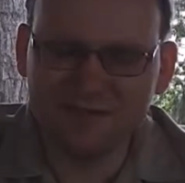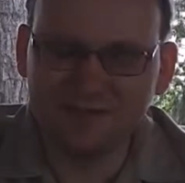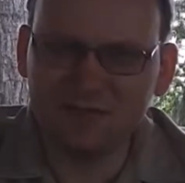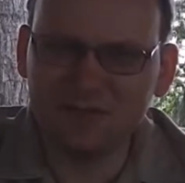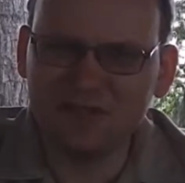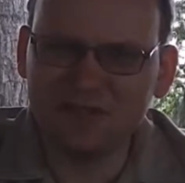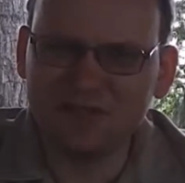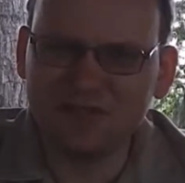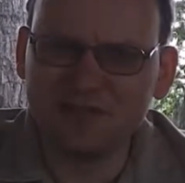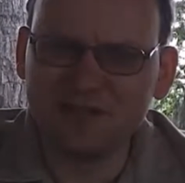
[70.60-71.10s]

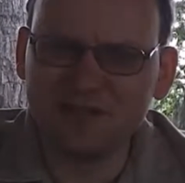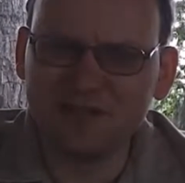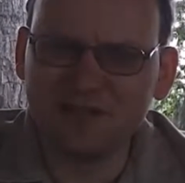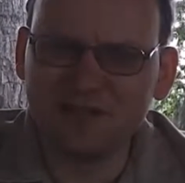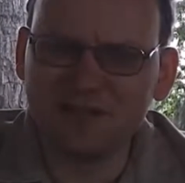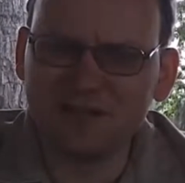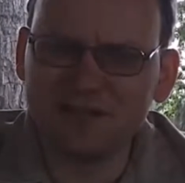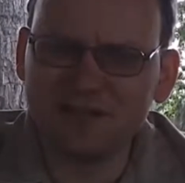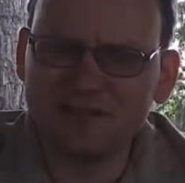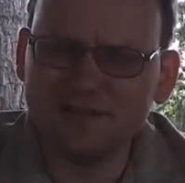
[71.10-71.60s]
But
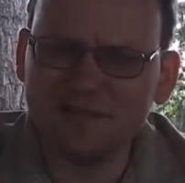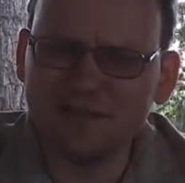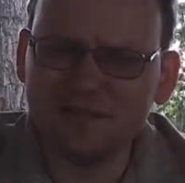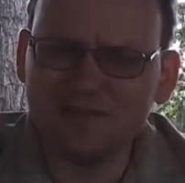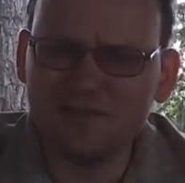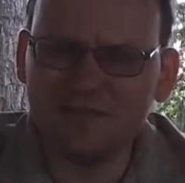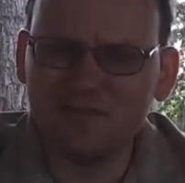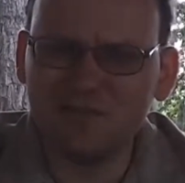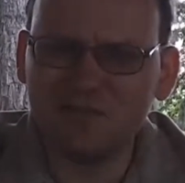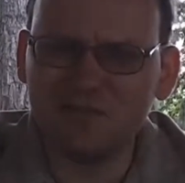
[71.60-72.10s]
our
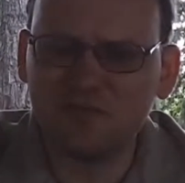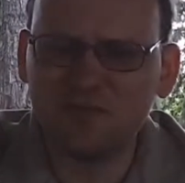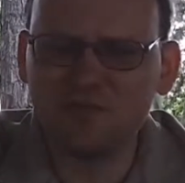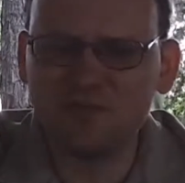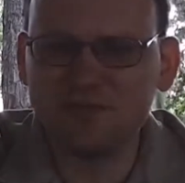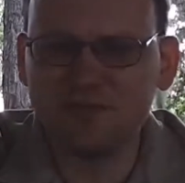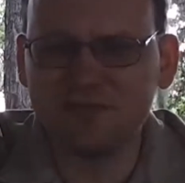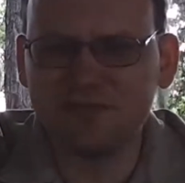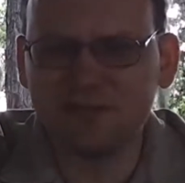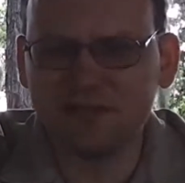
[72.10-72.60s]
general moral
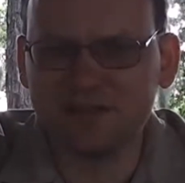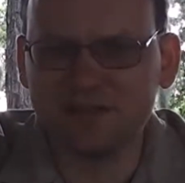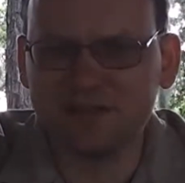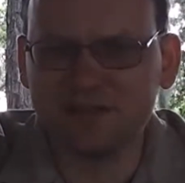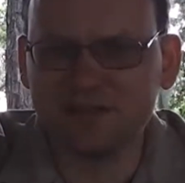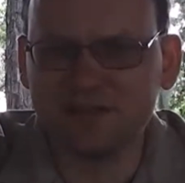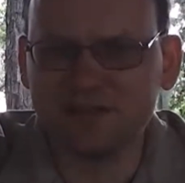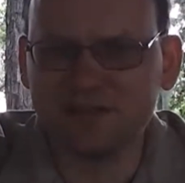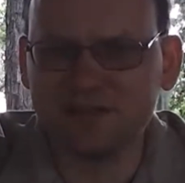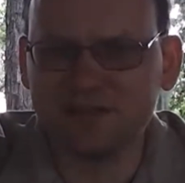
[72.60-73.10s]

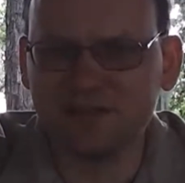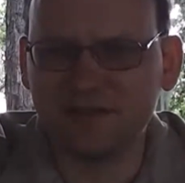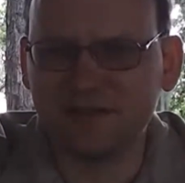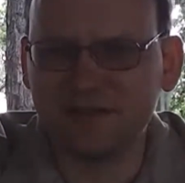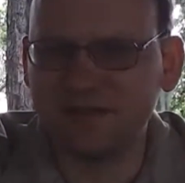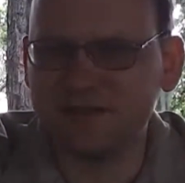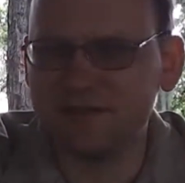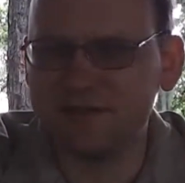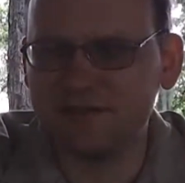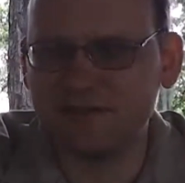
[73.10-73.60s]
structures
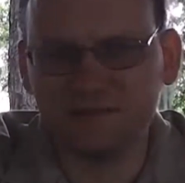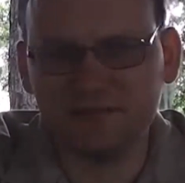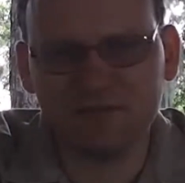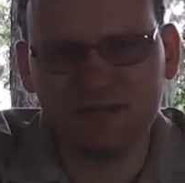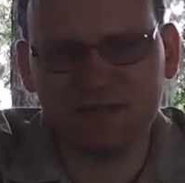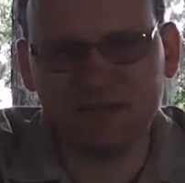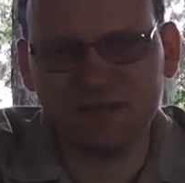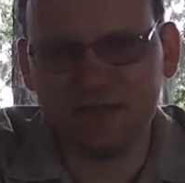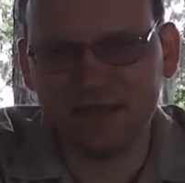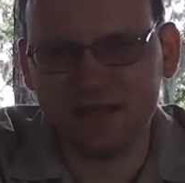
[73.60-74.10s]
are
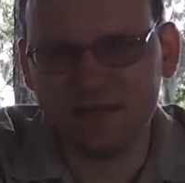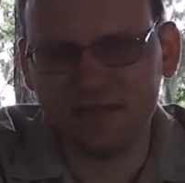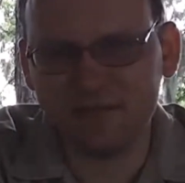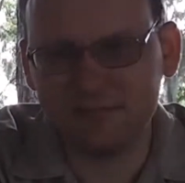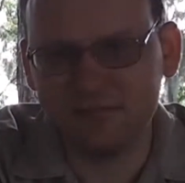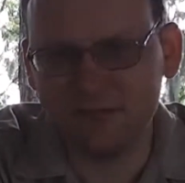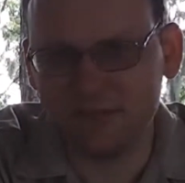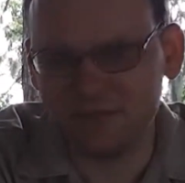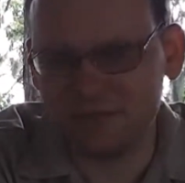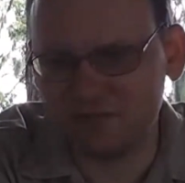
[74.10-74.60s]
something that
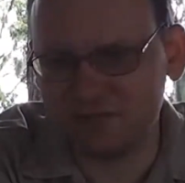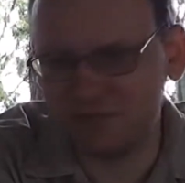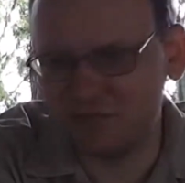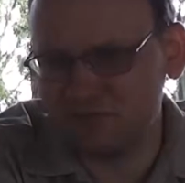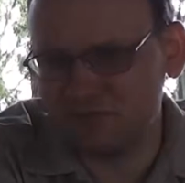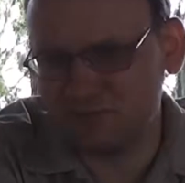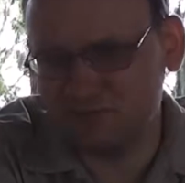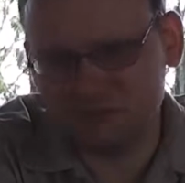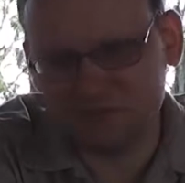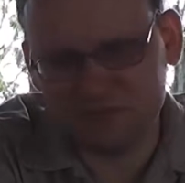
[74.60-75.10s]

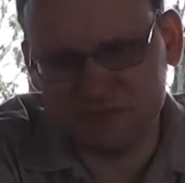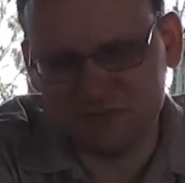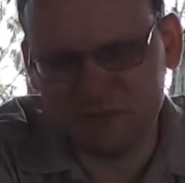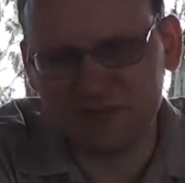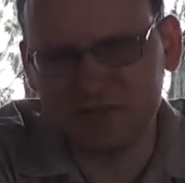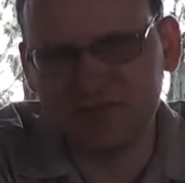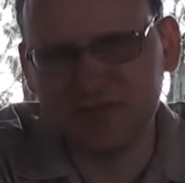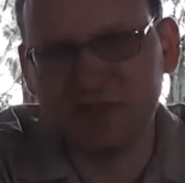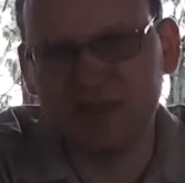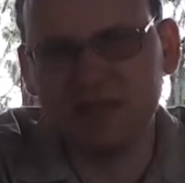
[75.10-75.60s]
is
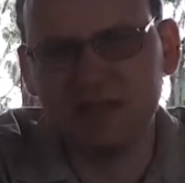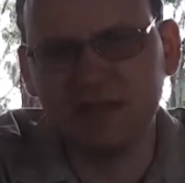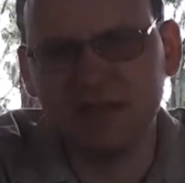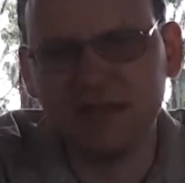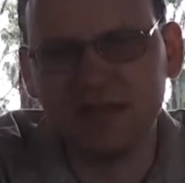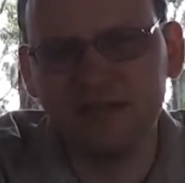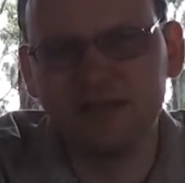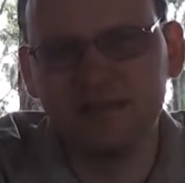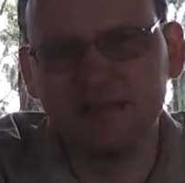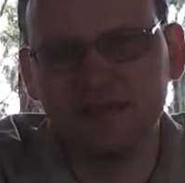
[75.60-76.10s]
generally
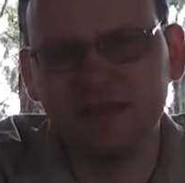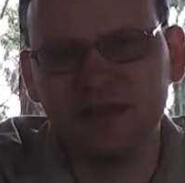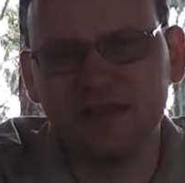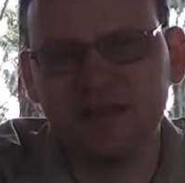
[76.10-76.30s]
linked with